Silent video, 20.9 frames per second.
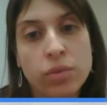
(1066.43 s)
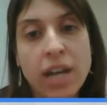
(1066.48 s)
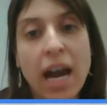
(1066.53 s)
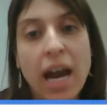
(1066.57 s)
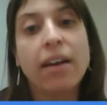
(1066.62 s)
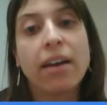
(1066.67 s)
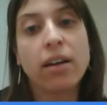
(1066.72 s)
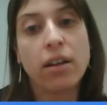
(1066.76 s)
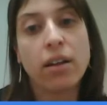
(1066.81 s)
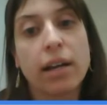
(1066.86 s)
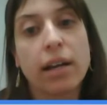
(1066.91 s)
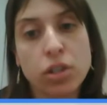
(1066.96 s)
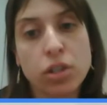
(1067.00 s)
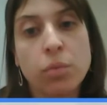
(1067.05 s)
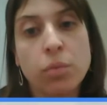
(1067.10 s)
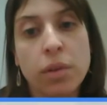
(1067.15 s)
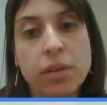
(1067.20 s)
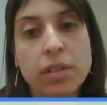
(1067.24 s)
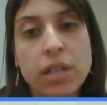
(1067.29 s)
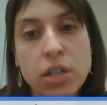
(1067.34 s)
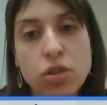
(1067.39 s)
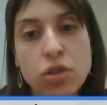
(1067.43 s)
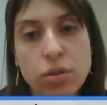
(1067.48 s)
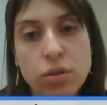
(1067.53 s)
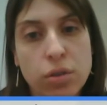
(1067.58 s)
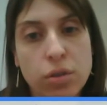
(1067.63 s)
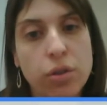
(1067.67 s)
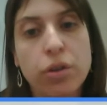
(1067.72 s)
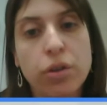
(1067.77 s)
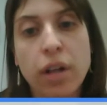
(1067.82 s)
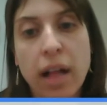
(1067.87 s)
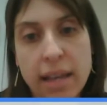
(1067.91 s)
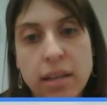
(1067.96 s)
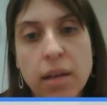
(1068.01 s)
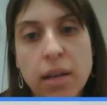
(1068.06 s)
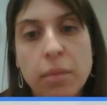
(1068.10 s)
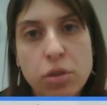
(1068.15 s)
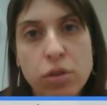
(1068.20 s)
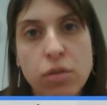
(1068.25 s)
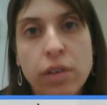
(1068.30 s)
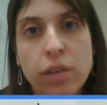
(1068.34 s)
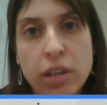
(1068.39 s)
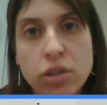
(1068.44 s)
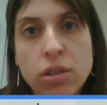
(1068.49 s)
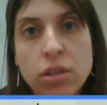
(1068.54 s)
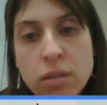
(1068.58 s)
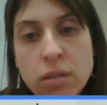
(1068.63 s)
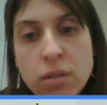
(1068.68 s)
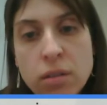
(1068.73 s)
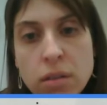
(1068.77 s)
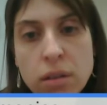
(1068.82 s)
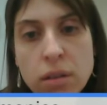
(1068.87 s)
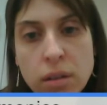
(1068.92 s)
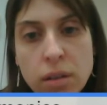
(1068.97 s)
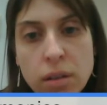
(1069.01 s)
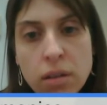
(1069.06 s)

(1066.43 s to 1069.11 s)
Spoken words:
data collection with teachers or your class observations.